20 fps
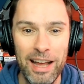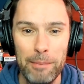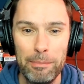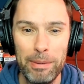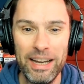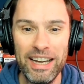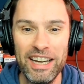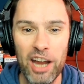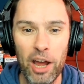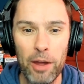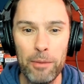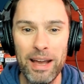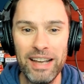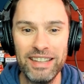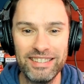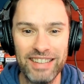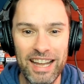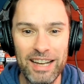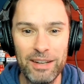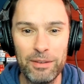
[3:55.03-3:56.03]
Billy No
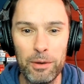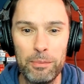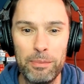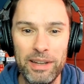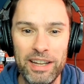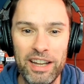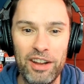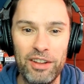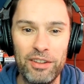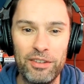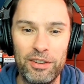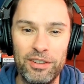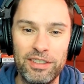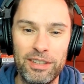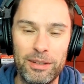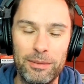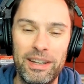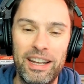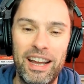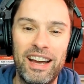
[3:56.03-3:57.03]
Mate's Ed will be going through
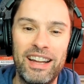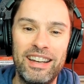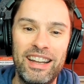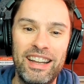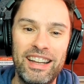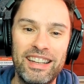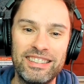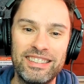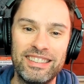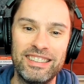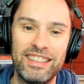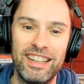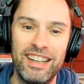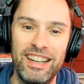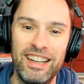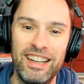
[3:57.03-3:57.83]
some of the ideas.